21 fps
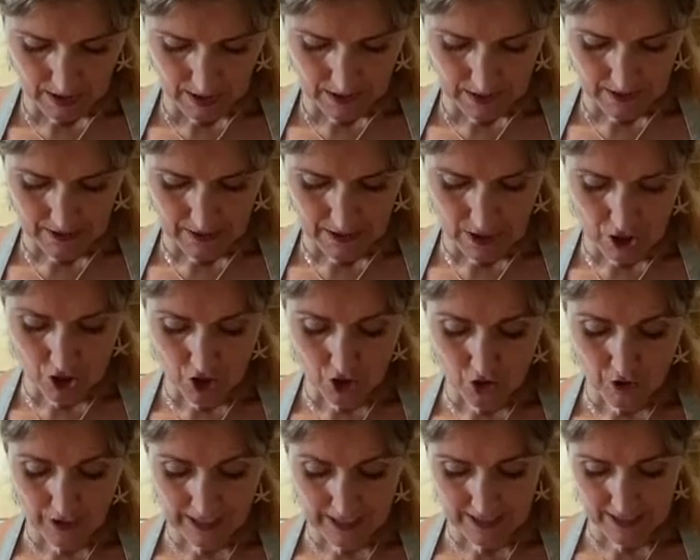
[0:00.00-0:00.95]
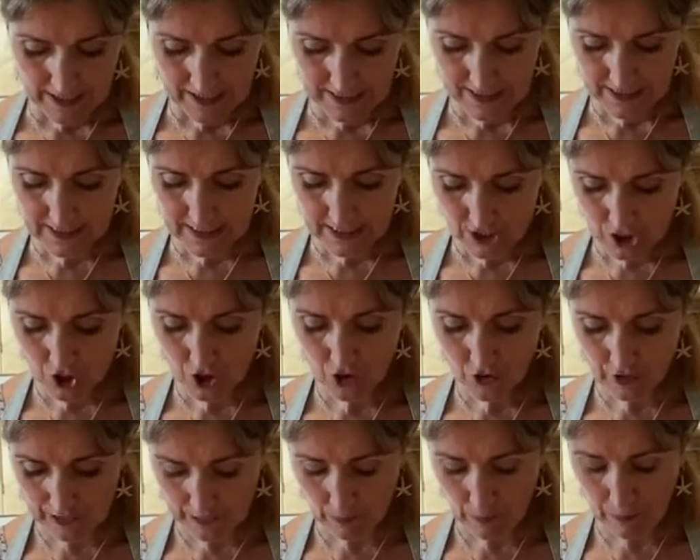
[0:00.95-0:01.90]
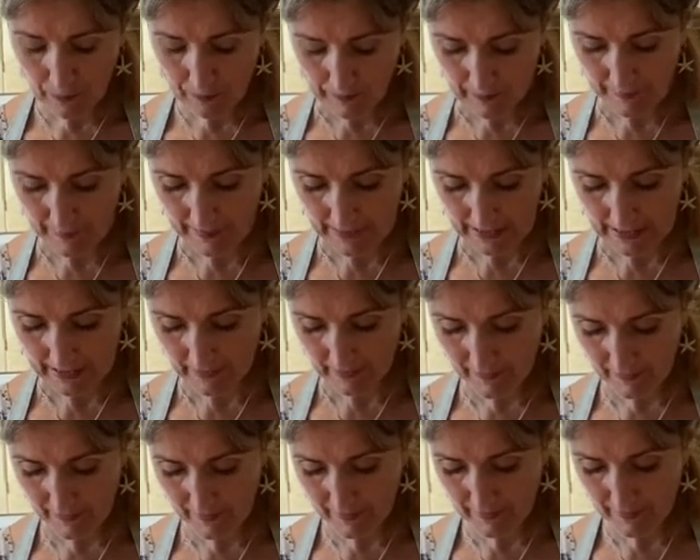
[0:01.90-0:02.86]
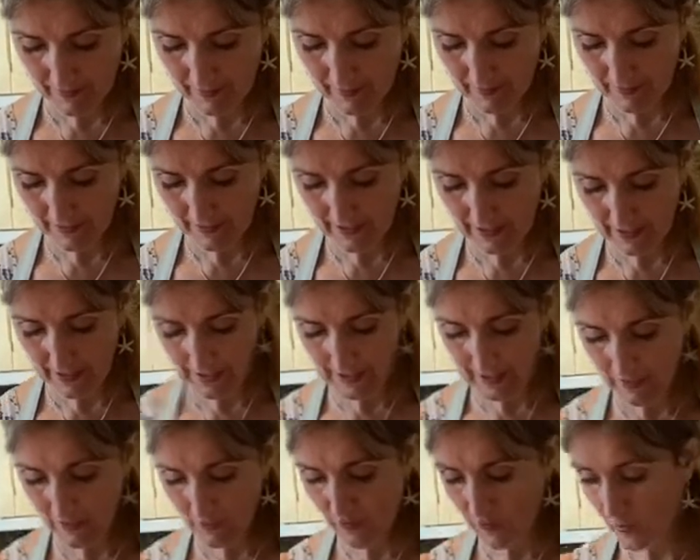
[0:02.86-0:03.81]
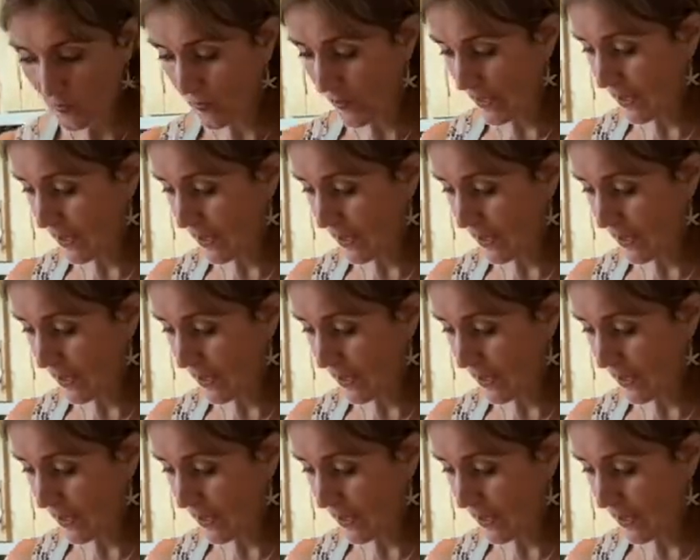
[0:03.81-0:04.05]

Now the trick, I said there's a trick with biscuits, because in case you